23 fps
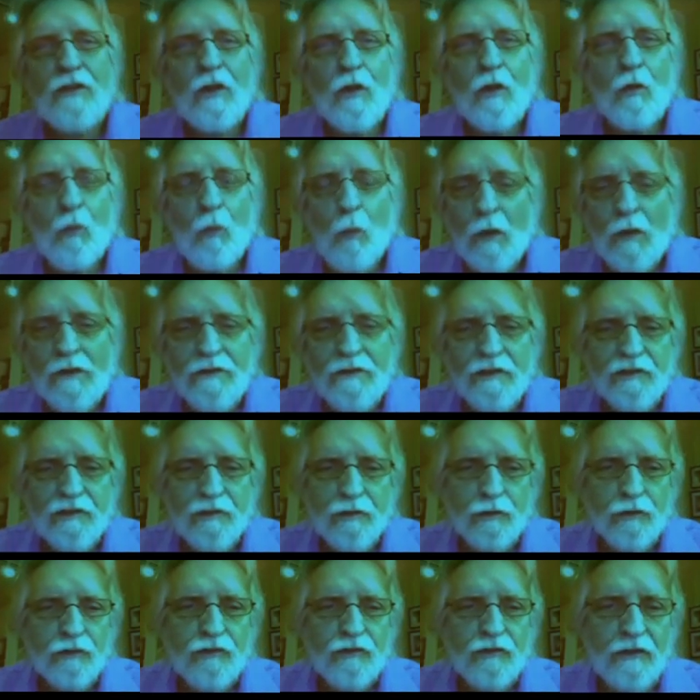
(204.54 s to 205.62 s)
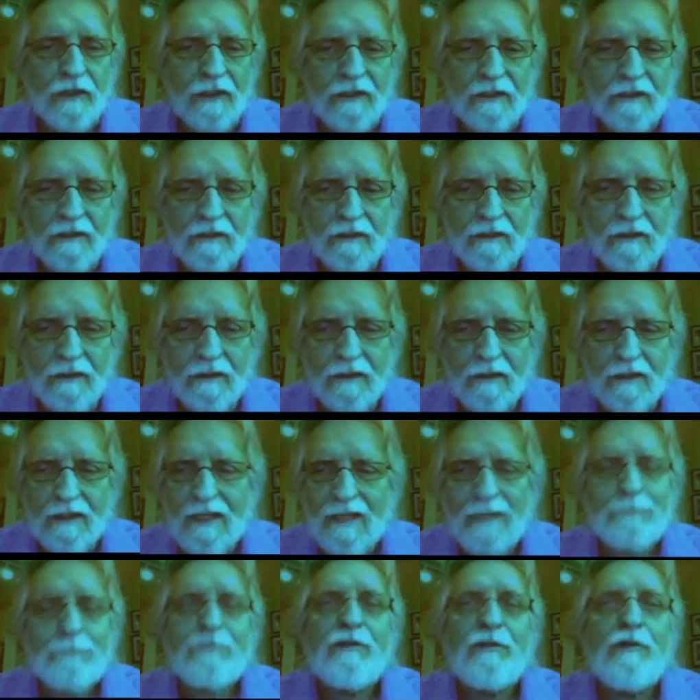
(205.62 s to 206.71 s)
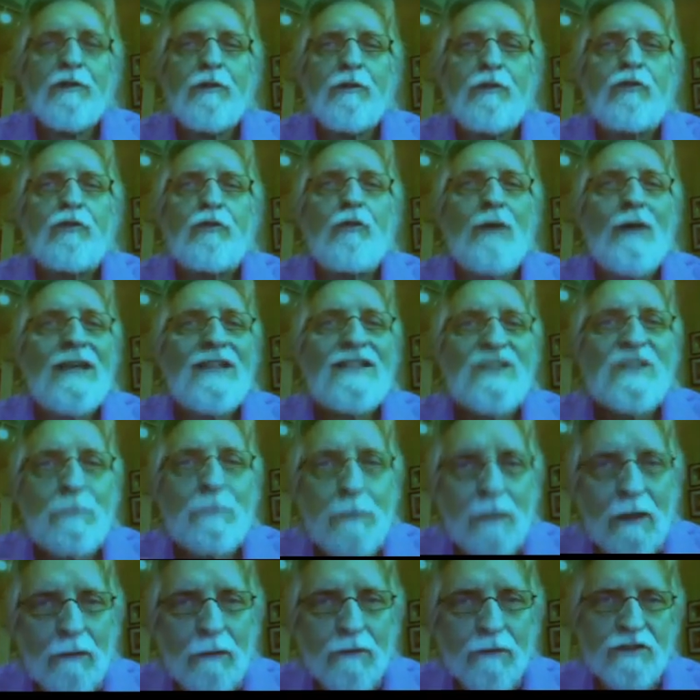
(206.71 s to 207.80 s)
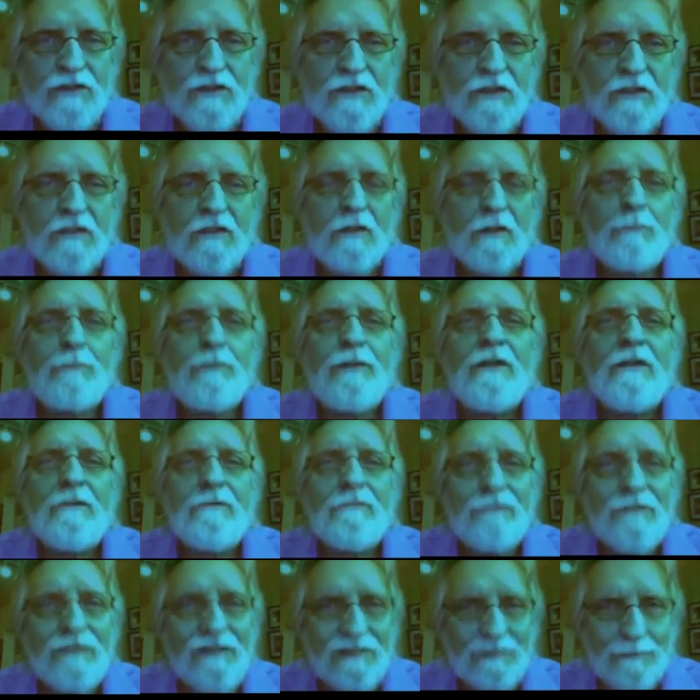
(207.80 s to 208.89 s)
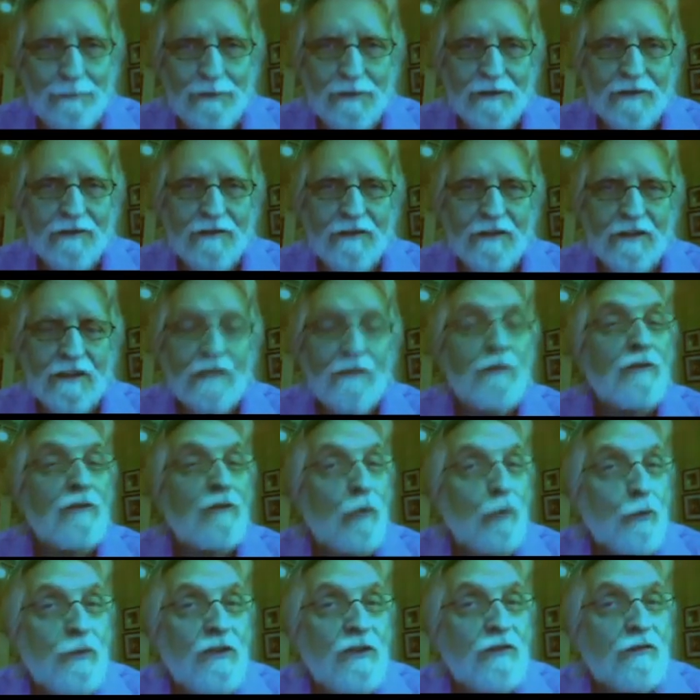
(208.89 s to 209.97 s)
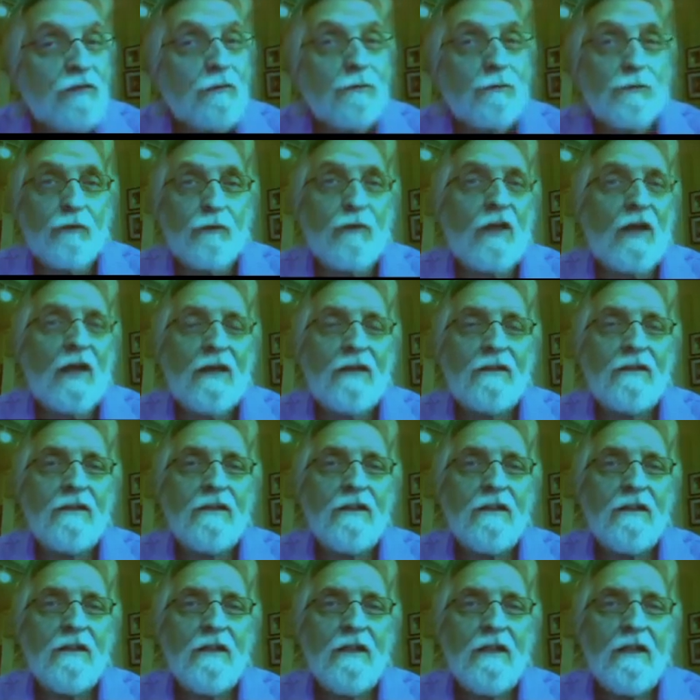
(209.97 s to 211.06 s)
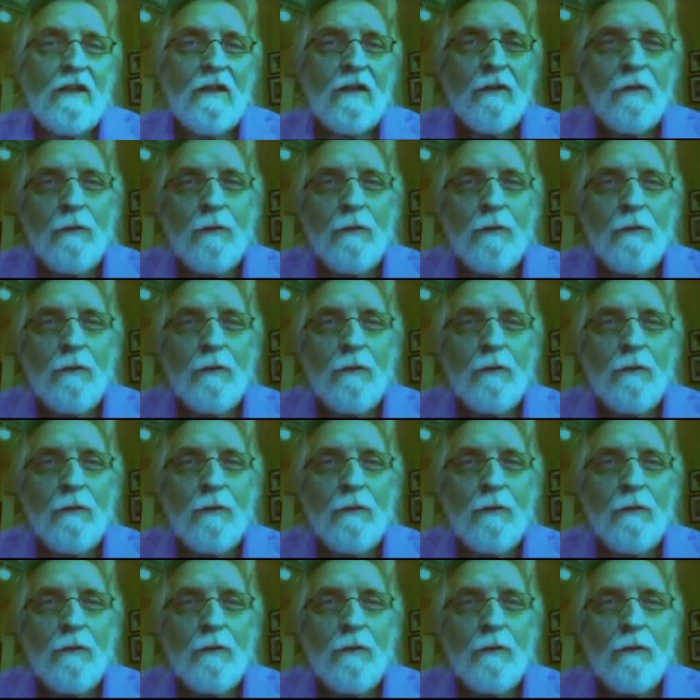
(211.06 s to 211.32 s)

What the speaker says: oneness looks like absolute transparency, complete visibility, and there's a reason for that. The